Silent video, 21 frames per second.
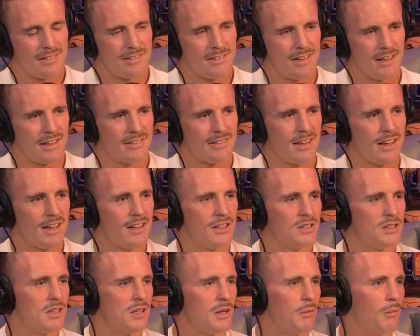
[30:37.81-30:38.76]

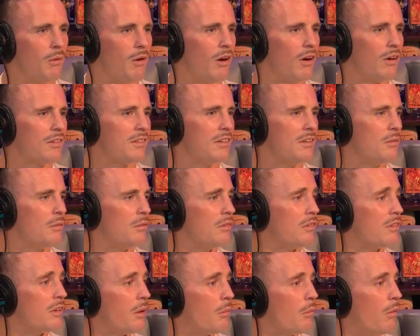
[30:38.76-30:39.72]
dictatorship works in
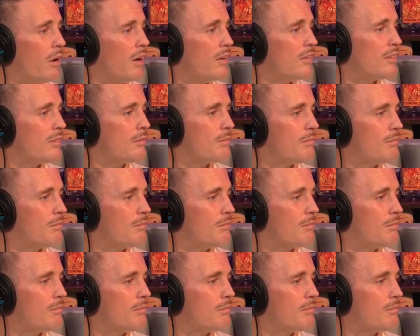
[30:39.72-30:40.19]
some ways.